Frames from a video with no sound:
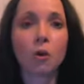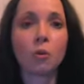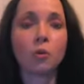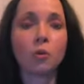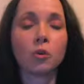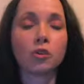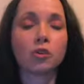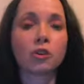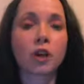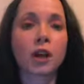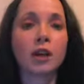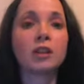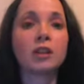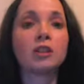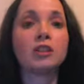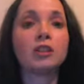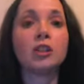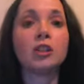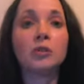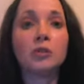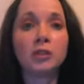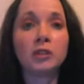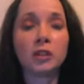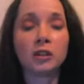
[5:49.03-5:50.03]
which I
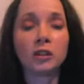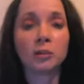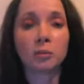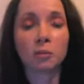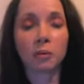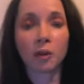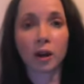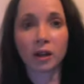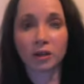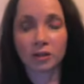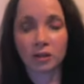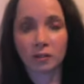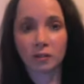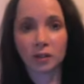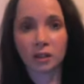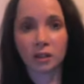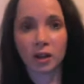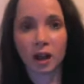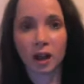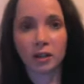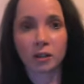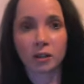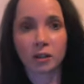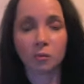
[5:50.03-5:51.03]
included in the price of the
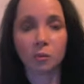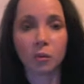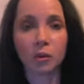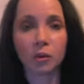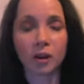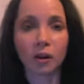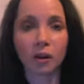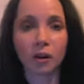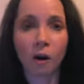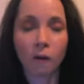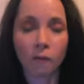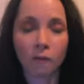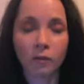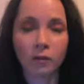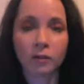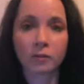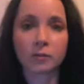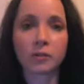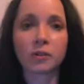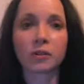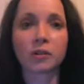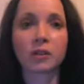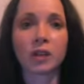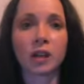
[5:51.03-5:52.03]
item when I offered it
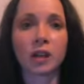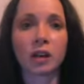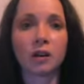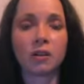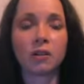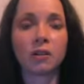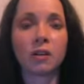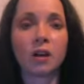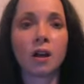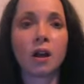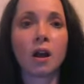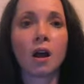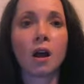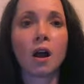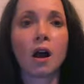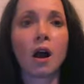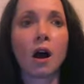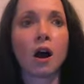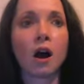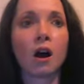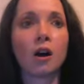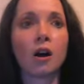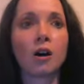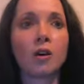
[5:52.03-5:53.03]
for sale.
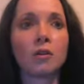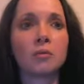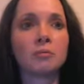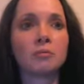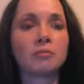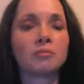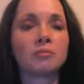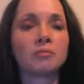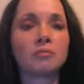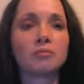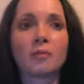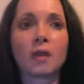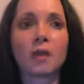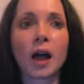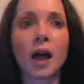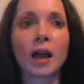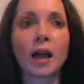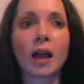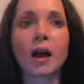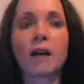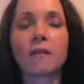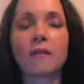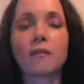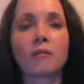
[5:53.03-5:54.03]
Um,
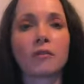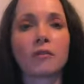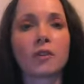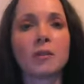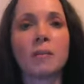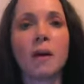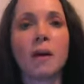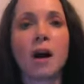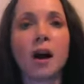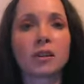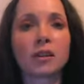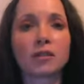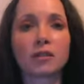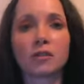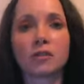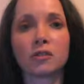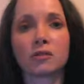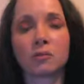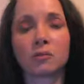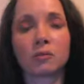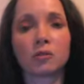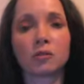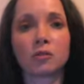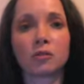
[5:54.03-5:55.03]
I got free boxes
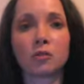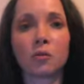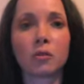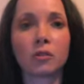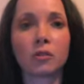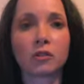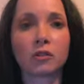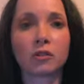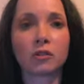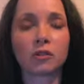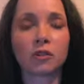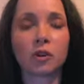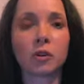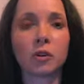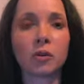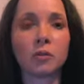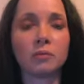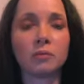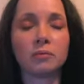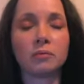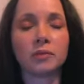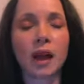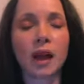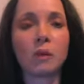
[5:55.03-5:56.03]
from stores,
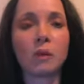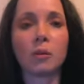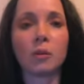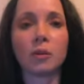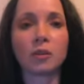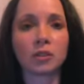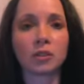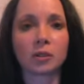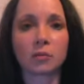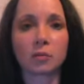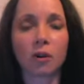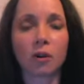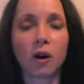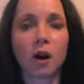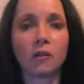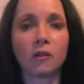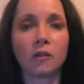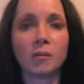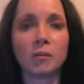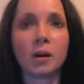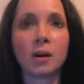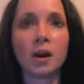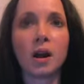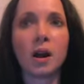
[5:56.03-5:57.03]
so that wasn't a
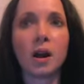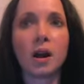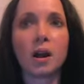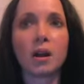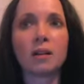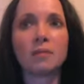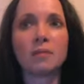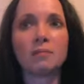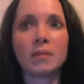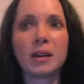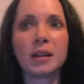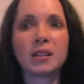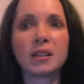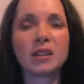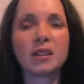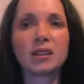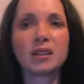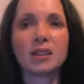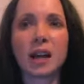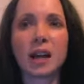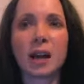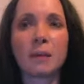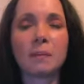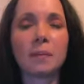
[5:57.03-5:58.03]
problem.
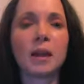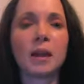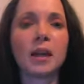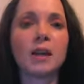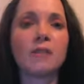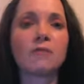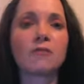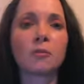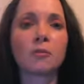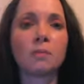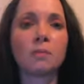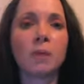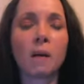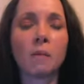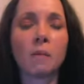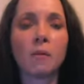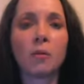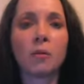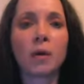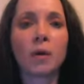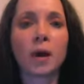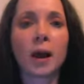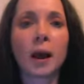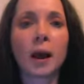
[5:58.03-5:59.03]
Basically, I paid for
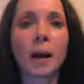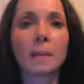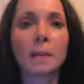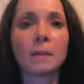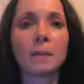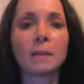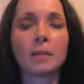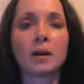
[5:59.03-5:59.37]
bubble wrap